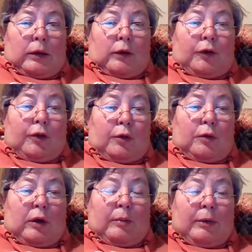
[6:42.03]

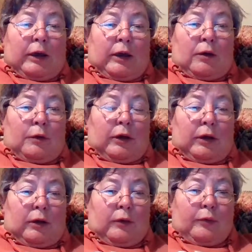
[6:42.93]
So I began
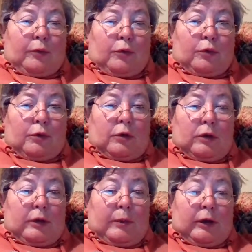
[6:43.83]
looking for,
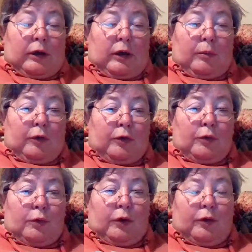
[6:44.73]
her maiden name was
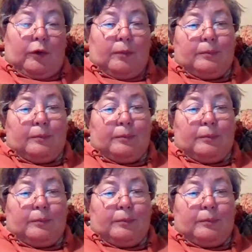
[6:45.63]
Noyes.